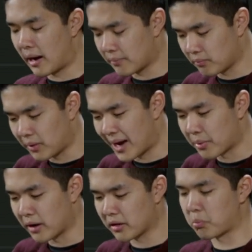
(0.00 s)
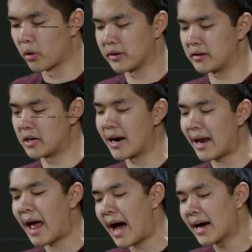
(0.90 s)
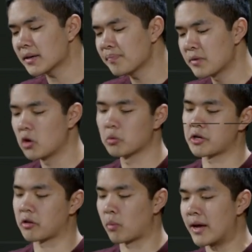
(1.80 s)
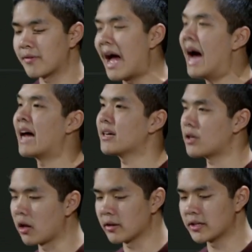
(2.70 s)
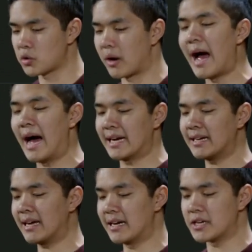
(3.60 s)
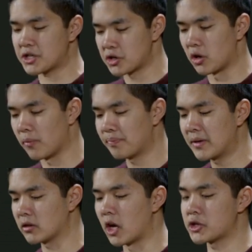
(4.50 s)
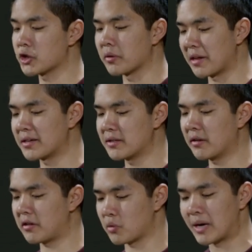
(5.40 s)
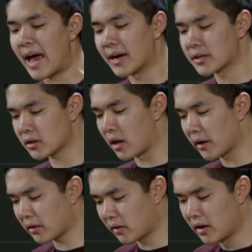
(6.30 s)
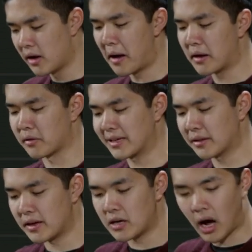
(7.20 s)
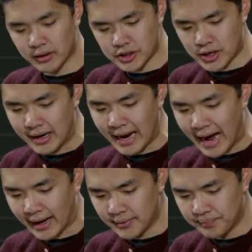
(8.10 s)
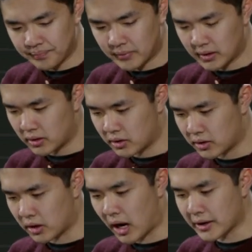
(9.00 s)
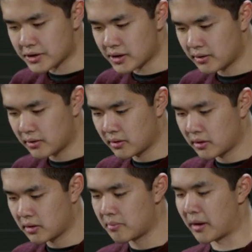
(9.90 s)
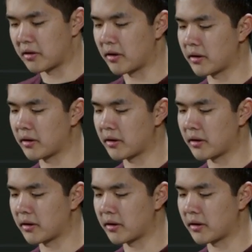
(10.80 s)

library supports .add, which is a way of adding knowledge or adding an additional logical sentence to an and clause. So I can say knowledge.add, not mustard.